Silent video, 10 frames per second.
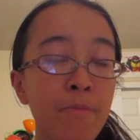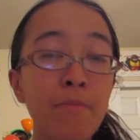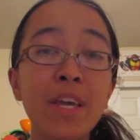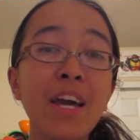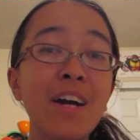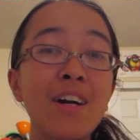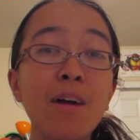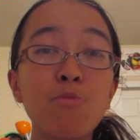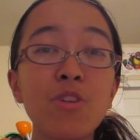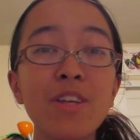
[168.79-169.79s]
But yeah,
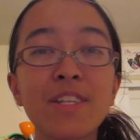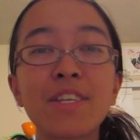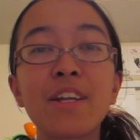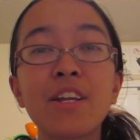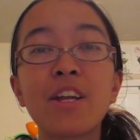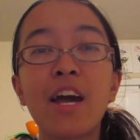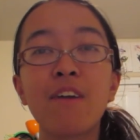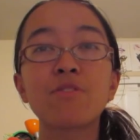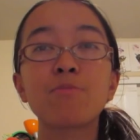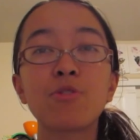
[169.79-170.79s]
I'm really excited. I
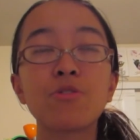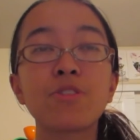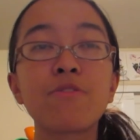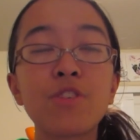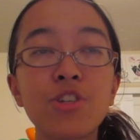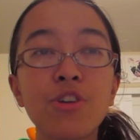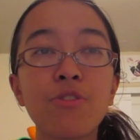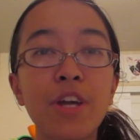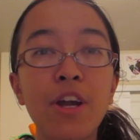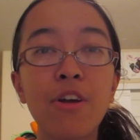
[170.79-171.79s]
have some cool stuff to show
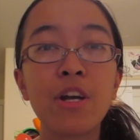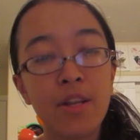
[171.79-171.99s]
there.